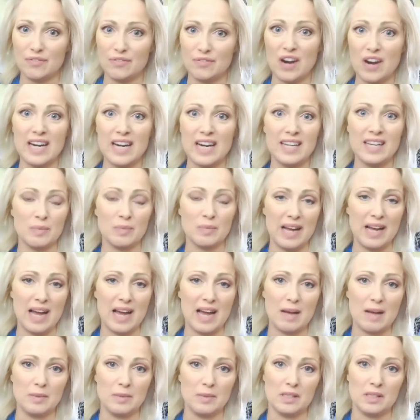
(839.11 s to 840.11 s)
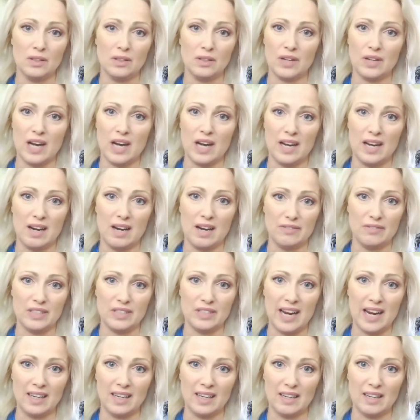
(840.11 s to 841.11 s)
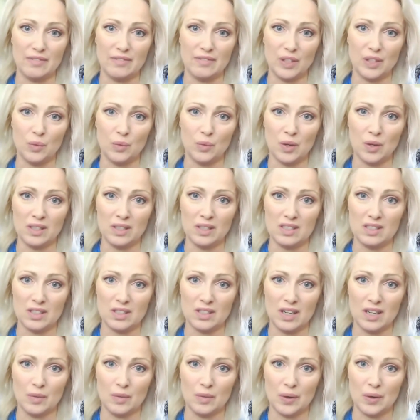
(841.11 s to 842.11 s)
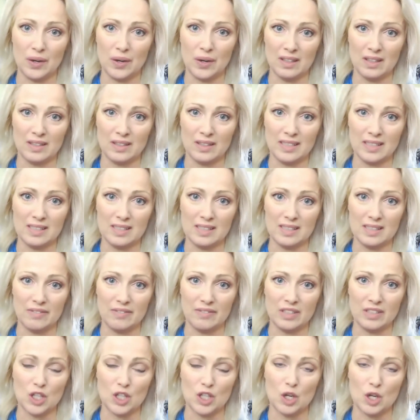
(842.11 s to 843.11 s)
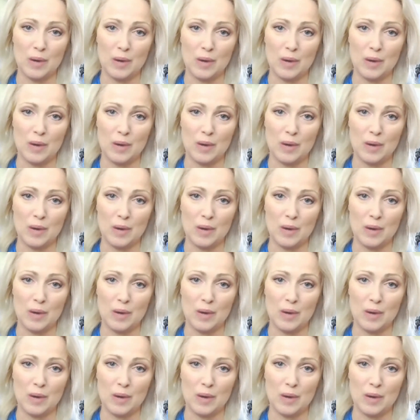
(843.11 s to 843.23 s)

Friday's my absolute cutoff date. If you want to start working on this stuff and start